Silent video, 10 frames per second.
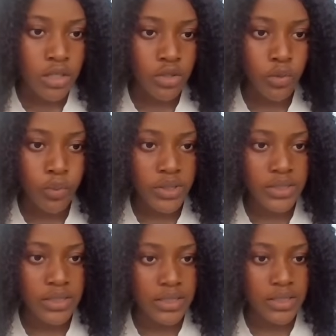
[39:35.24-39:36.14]
You
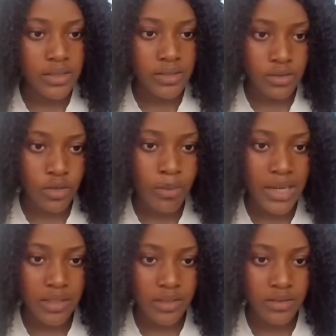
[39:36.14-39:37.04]
post it
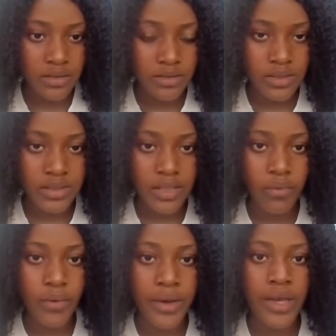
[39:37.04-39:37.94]
normally, the
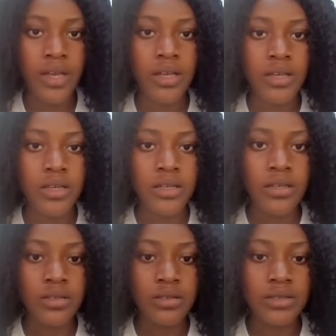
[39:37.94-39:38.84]
same way
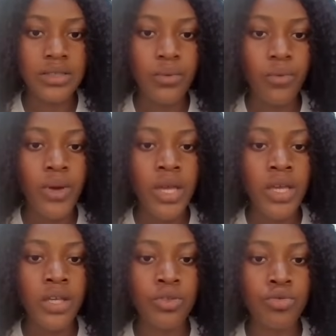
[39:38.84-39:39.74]
The same
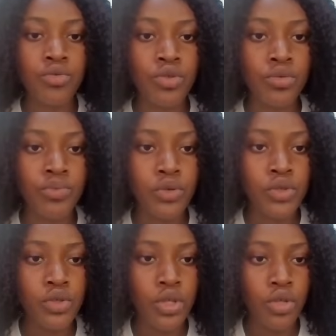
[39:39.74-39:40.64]
way you
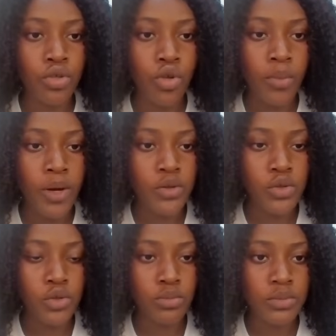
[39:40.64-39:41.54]
post on your normal
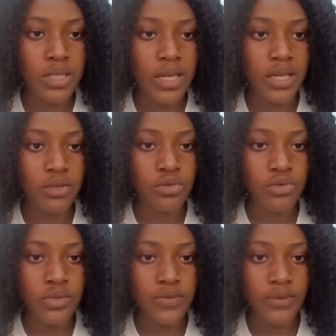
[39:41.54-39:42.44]
social media
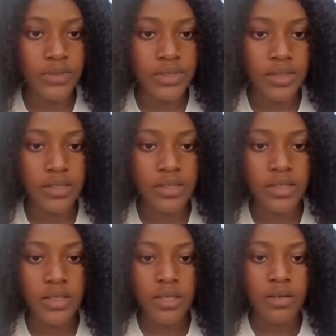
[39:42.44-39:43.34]
handles, for
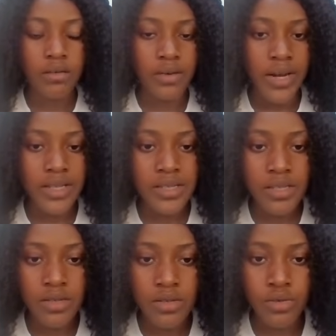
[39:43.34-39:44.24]
instance,
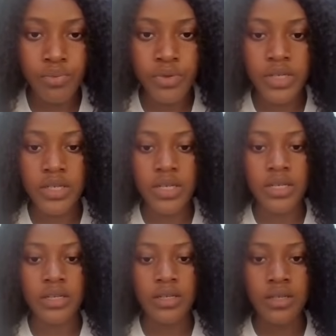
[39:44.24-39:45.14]
right? Put it
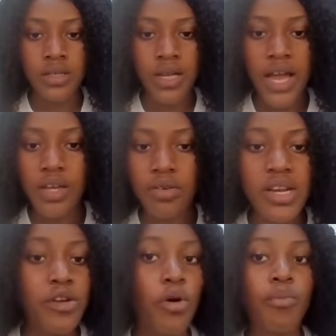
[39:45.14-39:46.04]
here and you
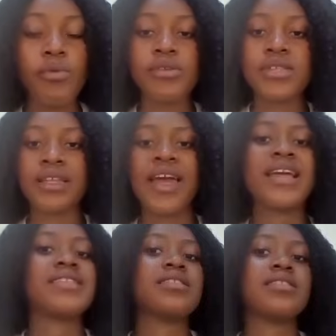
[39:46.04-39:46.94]
click on post, and that
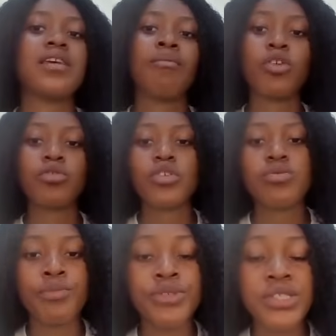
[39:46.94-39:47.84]
is it. I'm not going
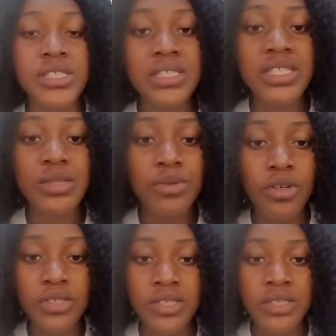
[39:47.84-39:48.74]
to be posting this
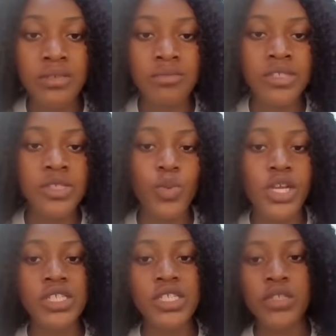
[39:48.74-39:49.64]
because this
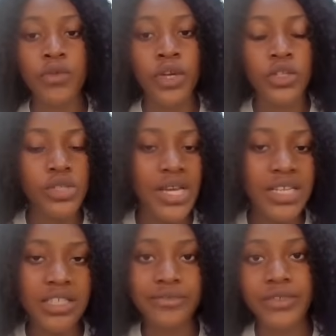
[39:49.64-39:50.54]
page is for a
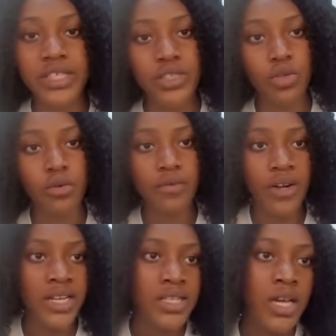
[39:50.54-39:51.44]
totally different stuff,
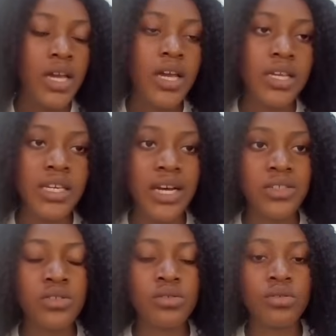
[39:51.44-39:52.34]
right?
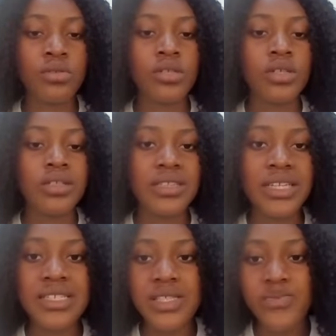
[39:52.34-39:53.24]
Yeah, so
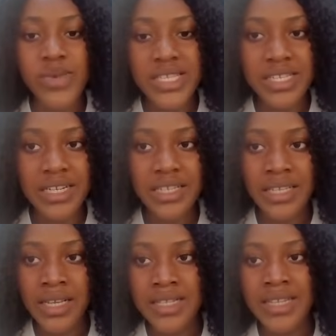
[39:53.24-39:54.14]
that is basically
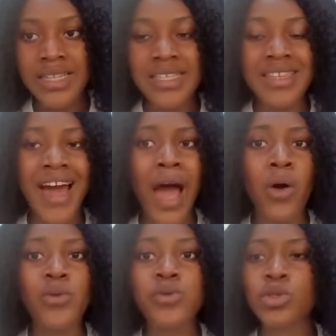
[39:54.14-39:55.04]
it. That is
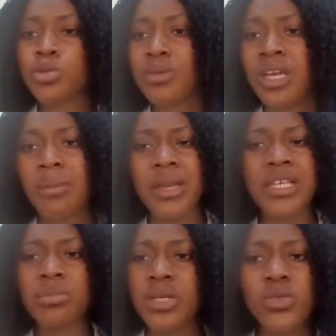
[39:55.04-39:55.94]
how social media
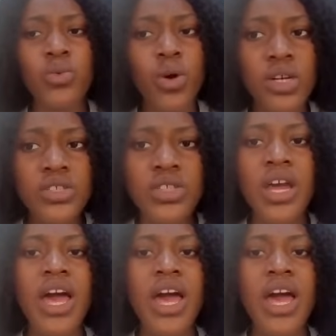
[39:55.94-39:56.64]
management works.